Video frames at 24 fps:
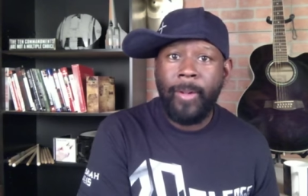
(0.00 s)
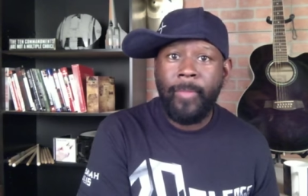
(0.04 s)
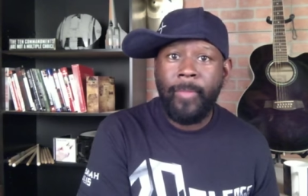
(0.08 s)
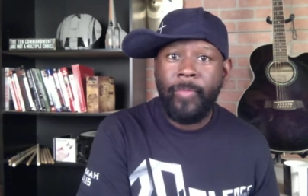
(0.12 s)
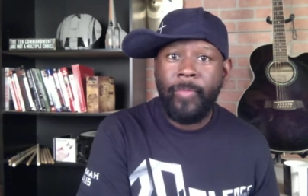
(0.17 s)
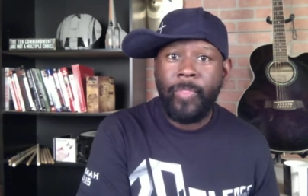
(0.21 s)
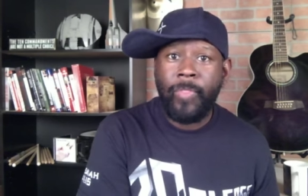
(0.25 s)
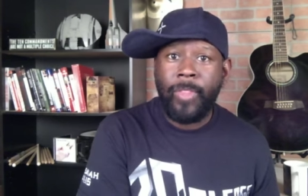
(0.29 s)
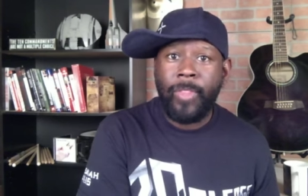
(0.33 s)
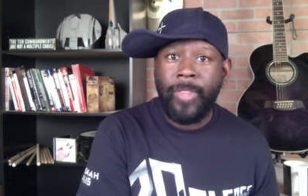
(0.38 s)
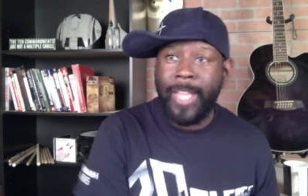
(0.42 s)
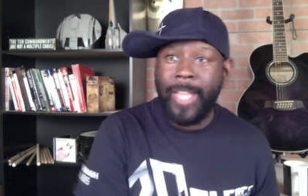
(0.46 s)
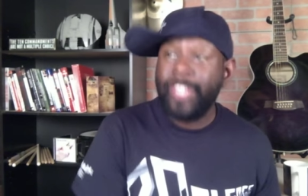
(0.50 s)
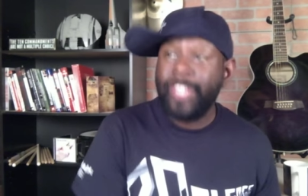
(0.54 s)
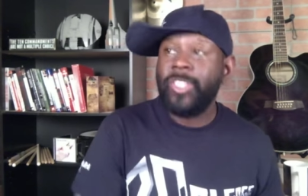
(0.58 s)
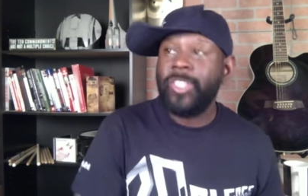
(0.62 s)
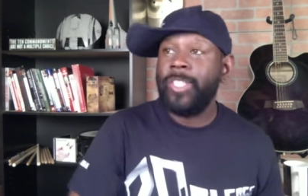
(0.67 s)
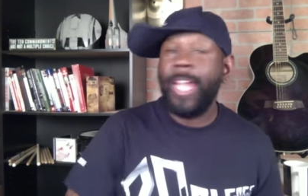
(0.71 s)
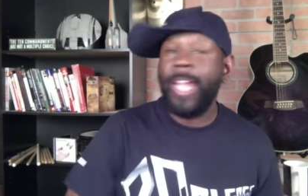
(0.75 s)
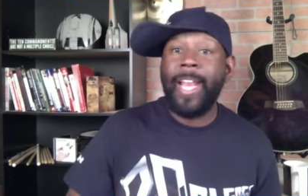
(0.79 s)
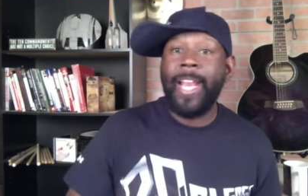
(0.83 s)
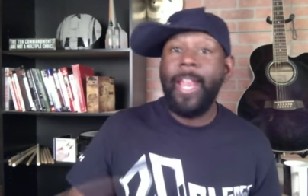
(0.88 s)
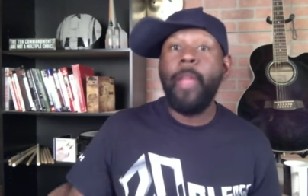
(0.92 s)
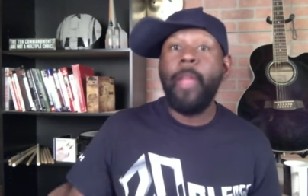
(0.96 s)
This is,
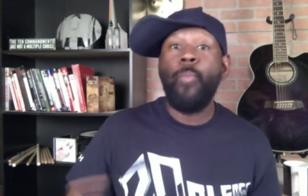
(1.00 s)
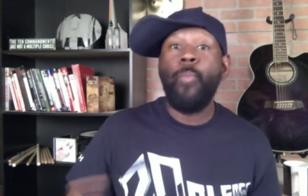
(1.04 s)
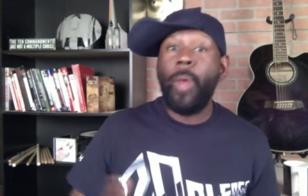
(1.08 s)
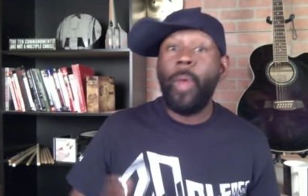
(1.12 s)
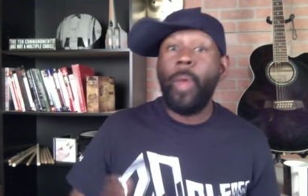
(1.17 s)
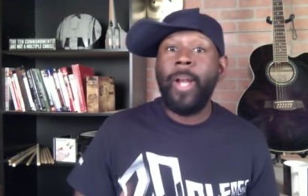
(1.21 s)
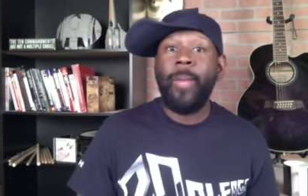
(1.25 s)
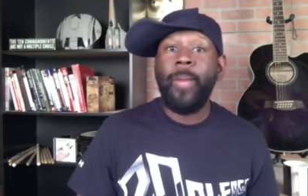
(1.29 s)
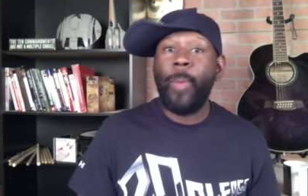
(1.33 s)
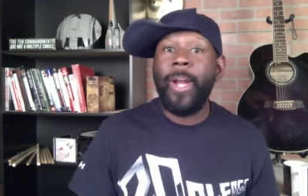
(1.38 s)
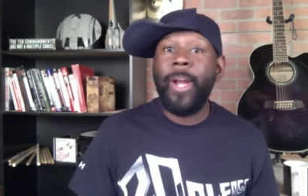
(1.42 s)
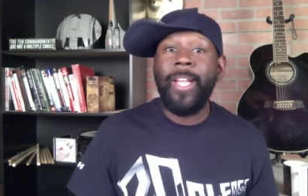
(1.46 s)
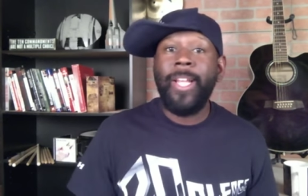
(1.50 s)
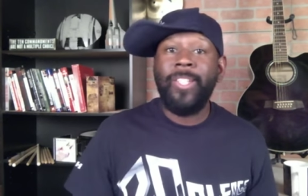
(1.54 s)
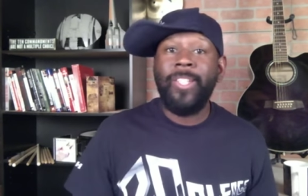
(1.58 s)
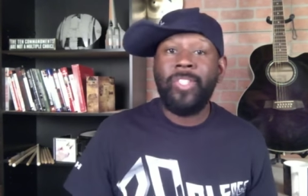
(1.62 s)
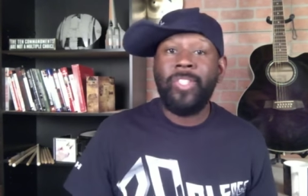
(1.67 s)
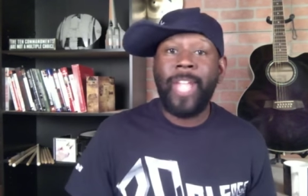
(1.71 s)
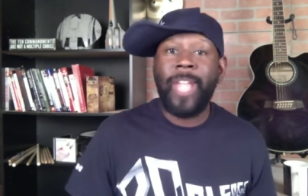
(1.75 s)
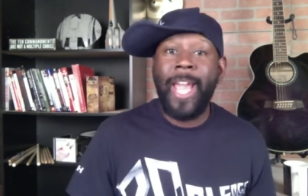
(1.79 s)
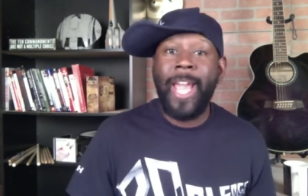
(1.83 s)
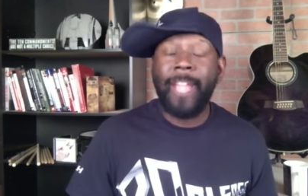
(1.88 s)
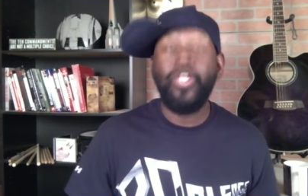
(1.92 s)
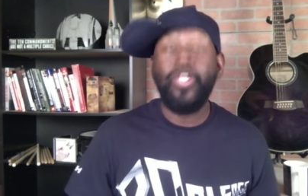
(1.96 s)
and then one of, the, one of these
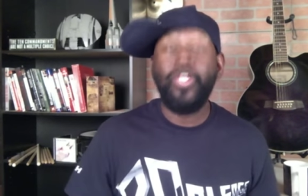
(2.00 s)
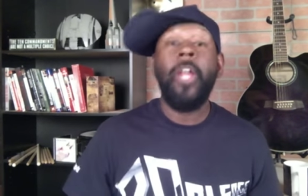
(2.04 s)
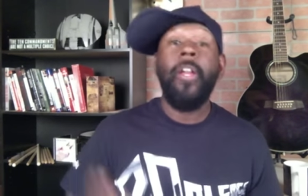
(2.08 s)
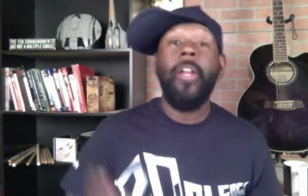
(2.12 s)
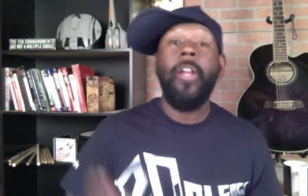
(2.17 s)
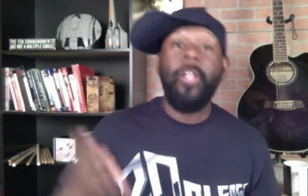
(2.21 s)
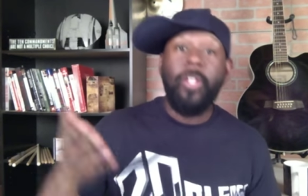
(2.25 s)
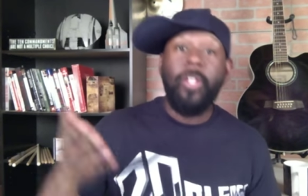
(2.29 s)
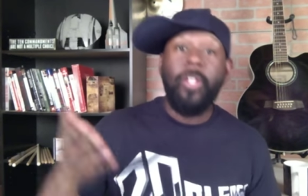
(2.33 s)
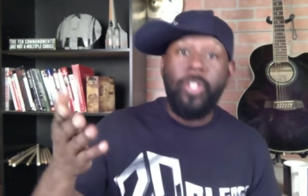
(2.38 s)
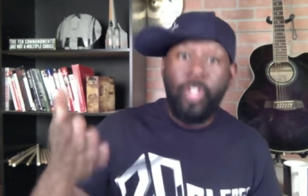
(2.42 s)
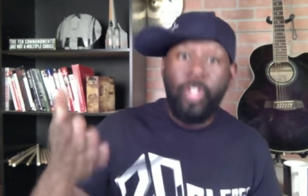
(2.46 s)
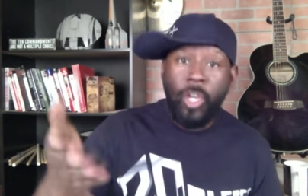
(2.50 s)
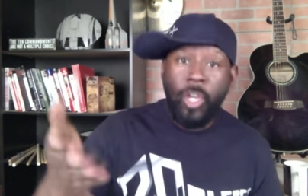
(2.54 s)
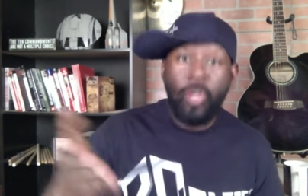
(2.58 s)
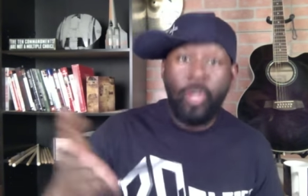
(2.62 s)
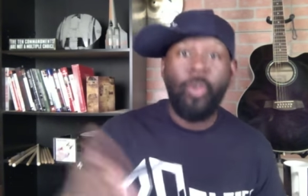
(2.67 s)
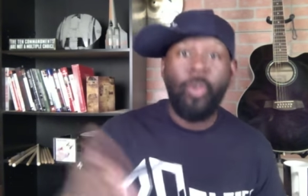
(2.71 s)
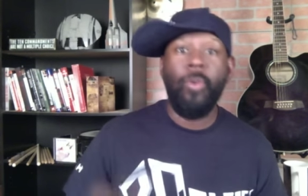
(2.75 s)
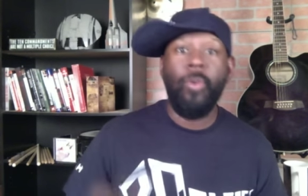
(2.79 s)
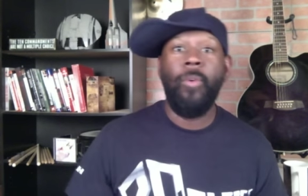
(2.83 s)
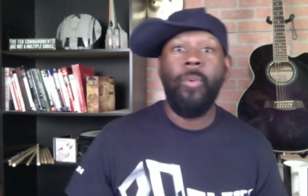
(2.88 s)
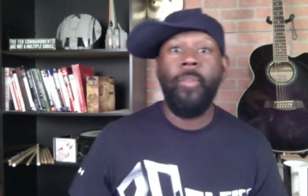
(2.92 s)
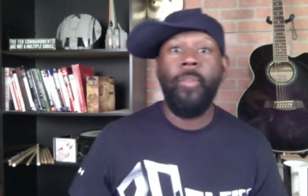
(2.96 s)
days,
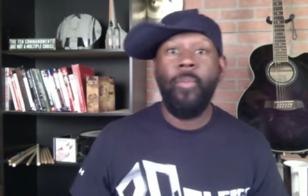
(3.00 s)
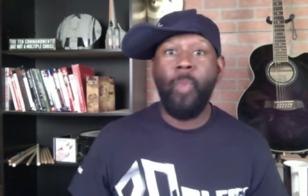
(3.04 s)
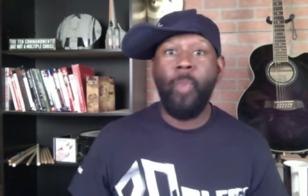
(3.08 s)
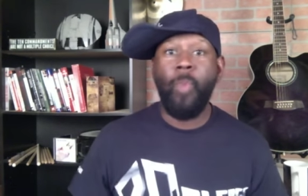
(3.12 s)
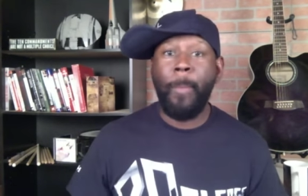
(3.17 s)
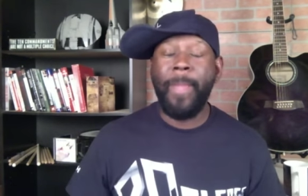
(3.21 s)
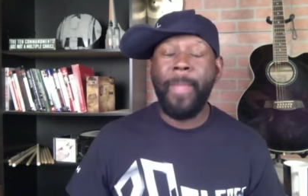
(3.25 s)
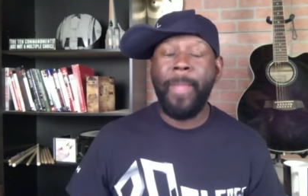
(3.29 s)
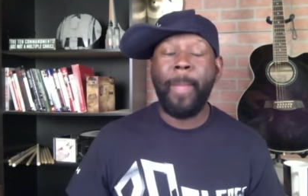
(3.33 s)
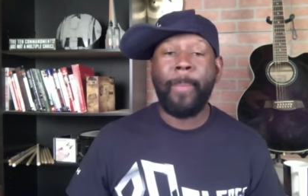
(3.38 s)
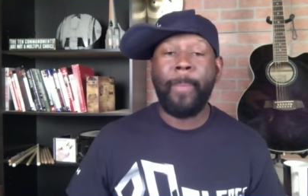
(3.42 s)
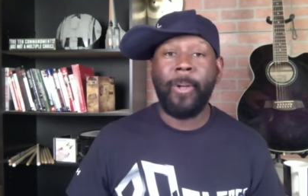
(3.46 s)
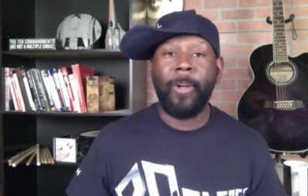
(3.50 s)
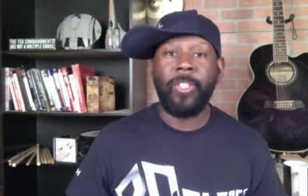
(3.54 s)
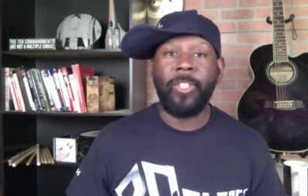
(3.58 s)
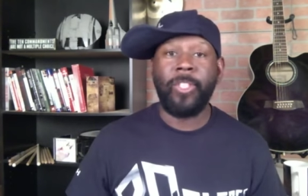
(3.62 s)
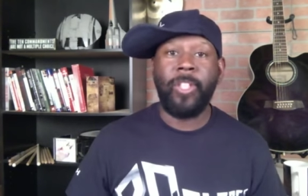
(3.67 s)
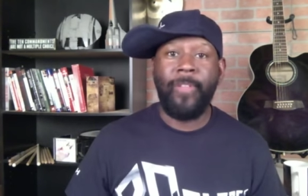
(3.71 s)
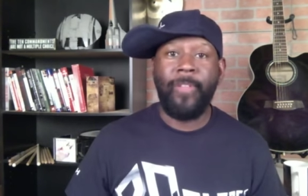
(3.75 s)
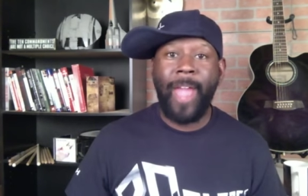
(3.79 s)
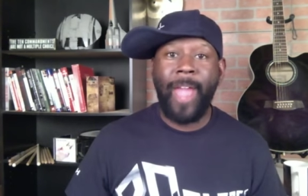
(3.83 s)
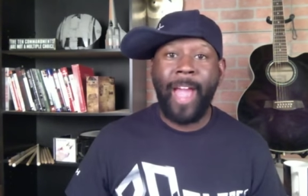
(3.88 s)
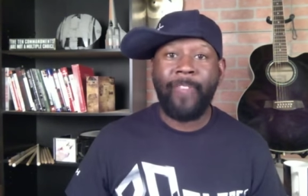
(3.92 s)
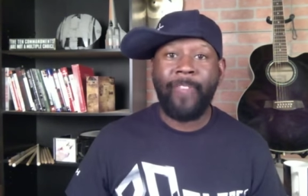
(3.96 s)
you will be a person
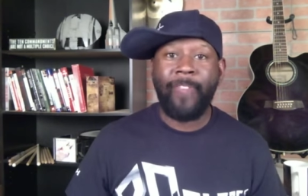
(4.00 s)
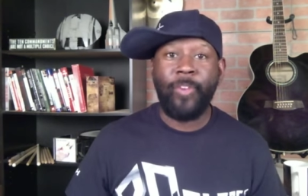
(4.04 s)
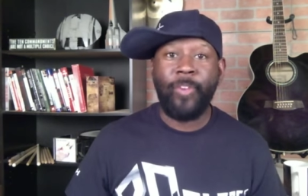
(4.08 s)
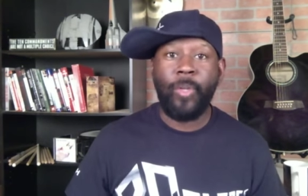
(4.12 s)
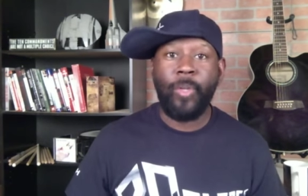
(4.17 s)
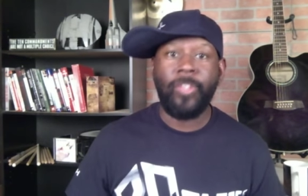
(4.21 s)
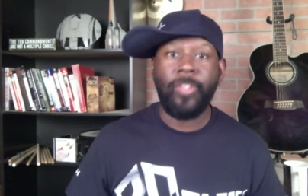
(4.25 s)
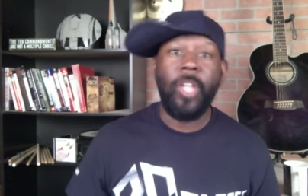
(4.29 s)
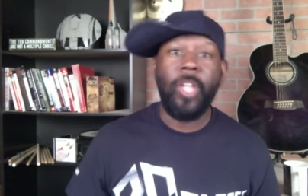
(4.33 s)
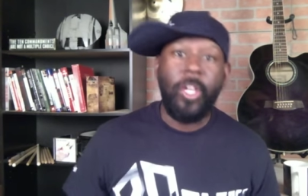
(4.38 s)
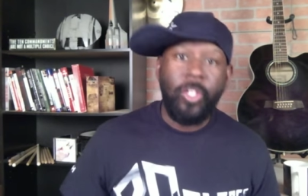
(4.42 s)
of affluence.